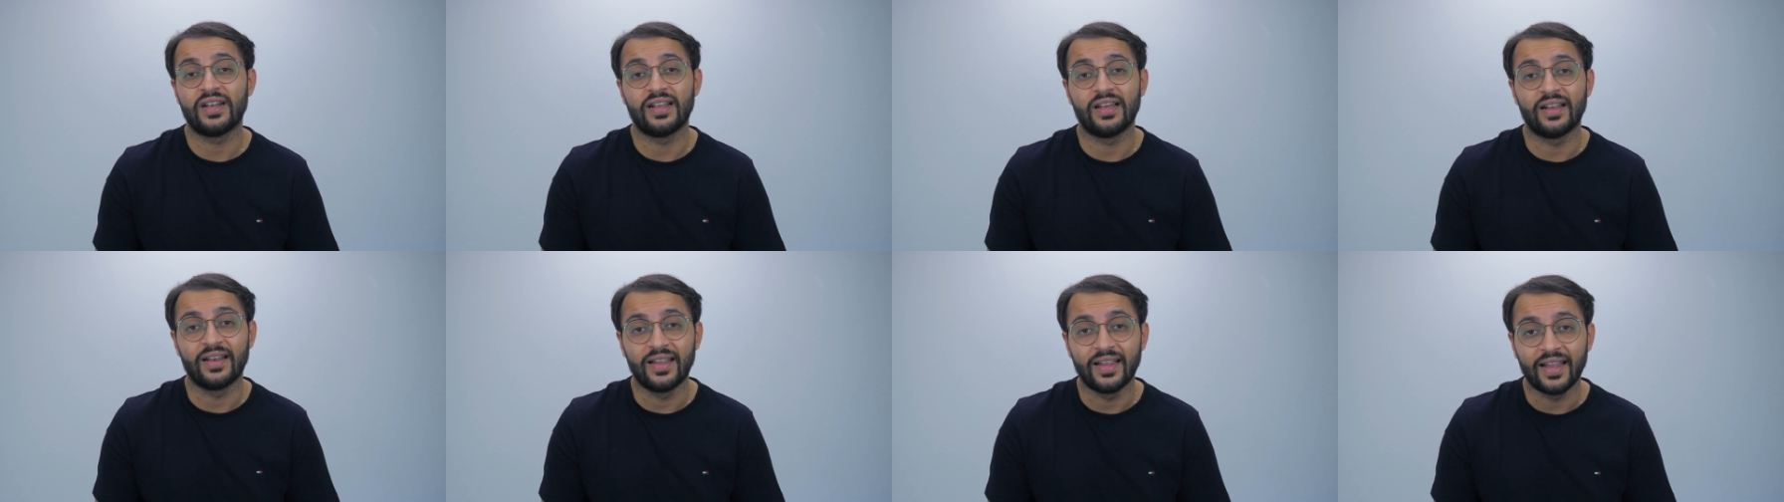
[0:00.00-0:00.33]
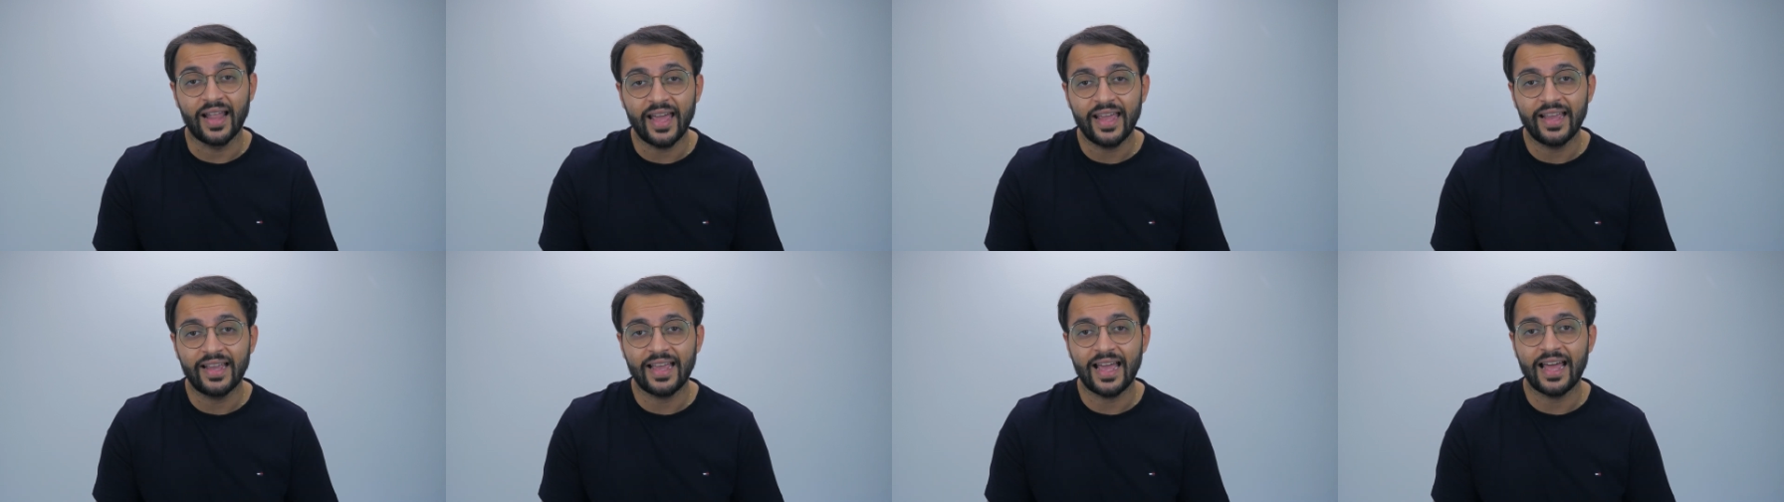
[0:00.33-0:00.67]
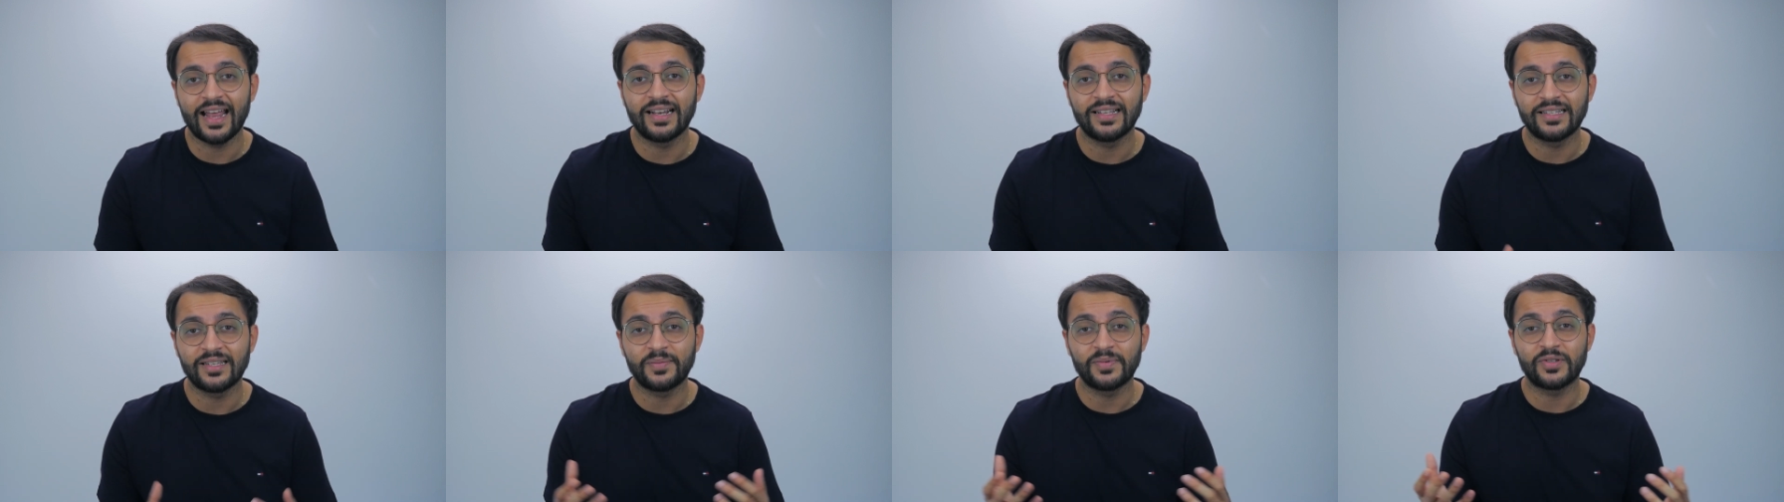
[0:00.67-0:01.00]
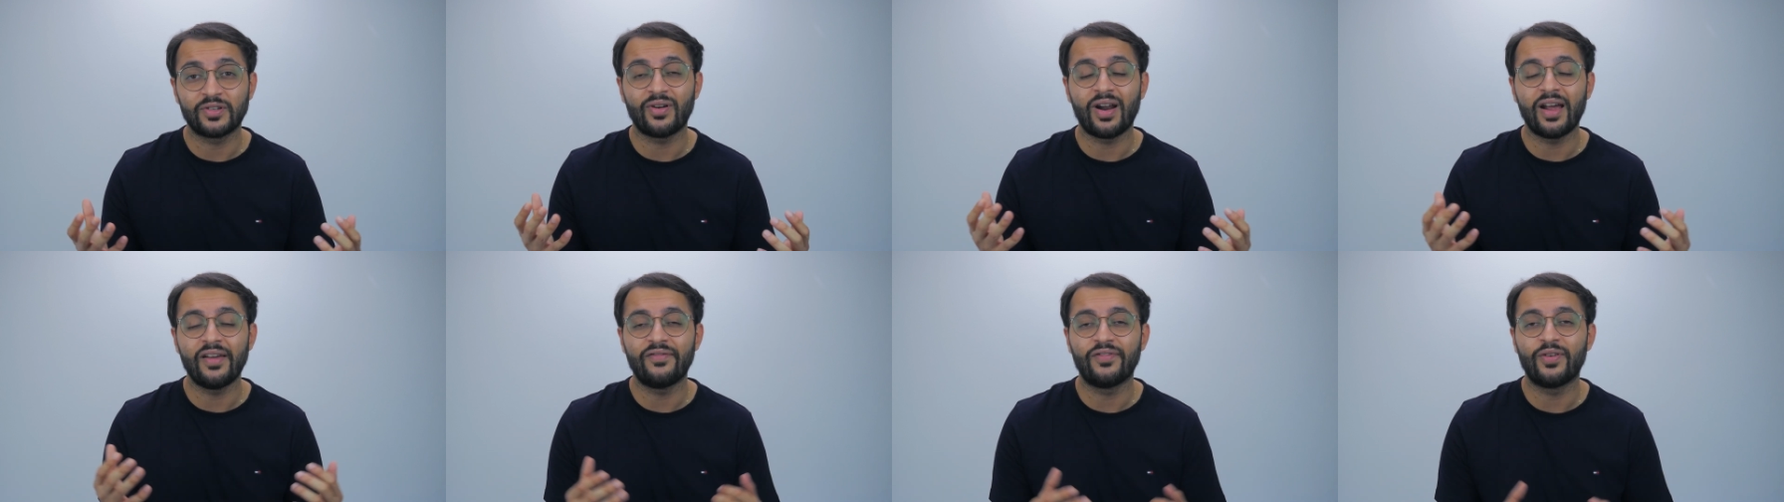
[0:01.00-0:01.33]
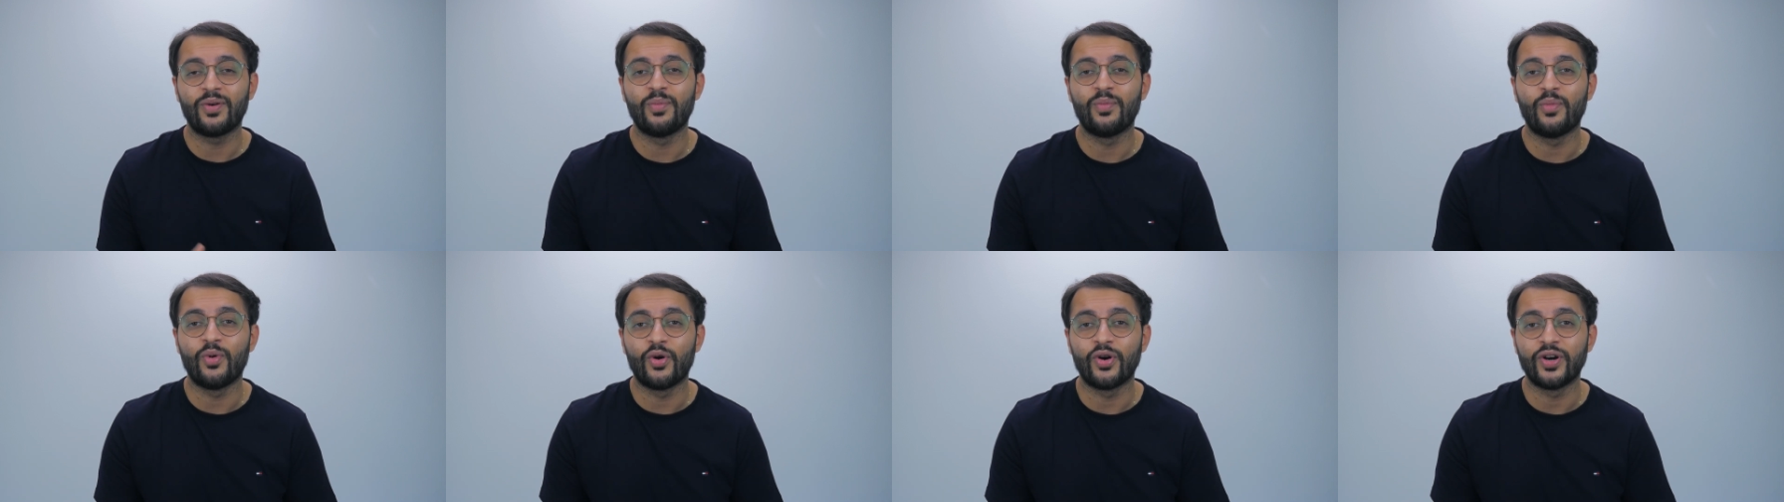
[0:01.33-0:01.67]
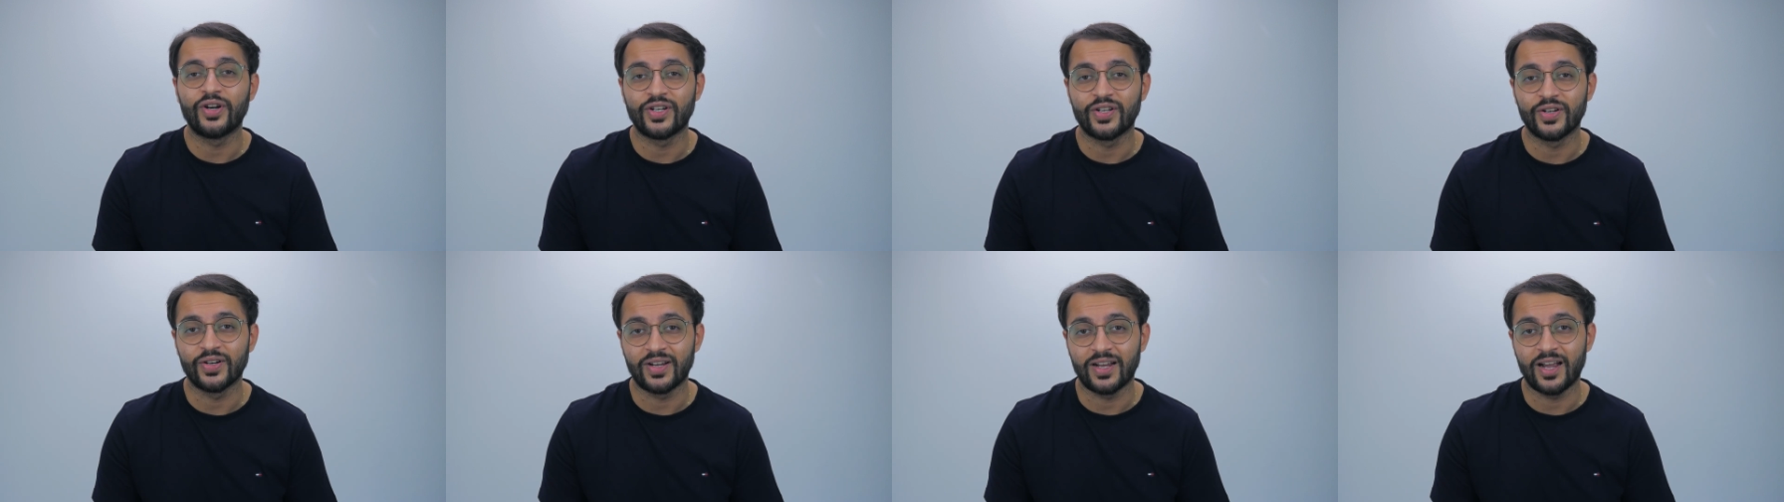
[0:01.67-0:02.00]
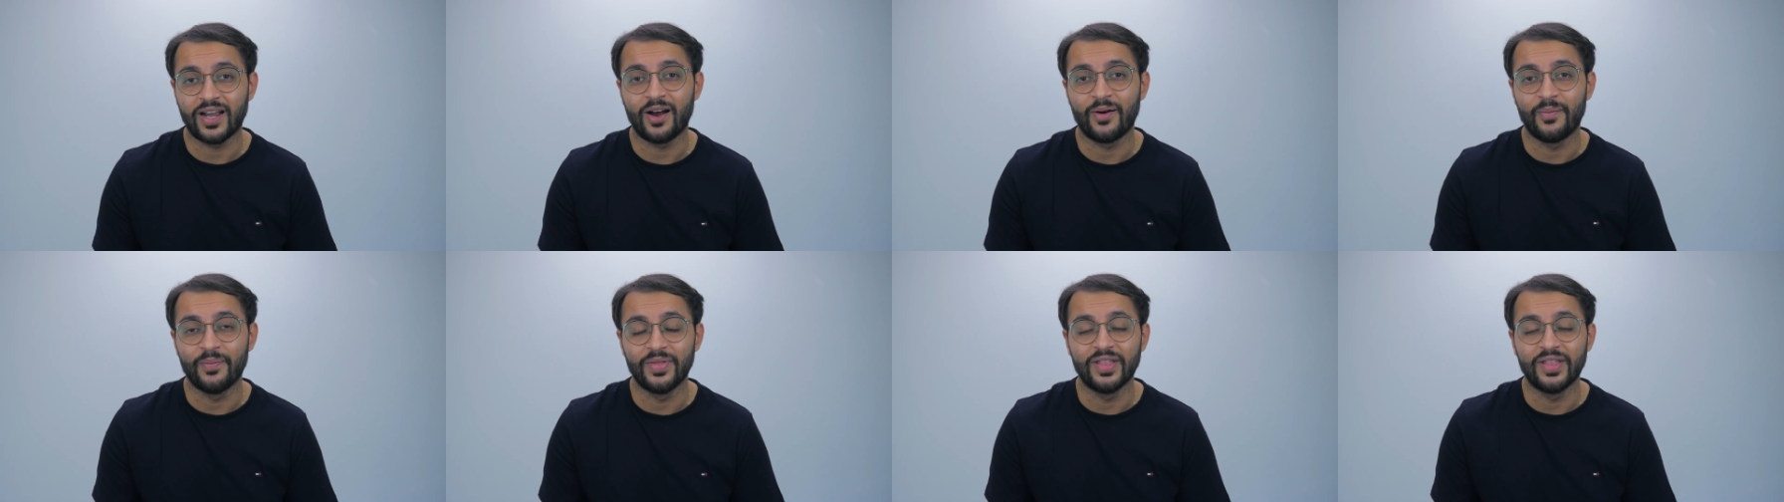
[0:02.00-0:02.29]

a like and subscribe for more to come.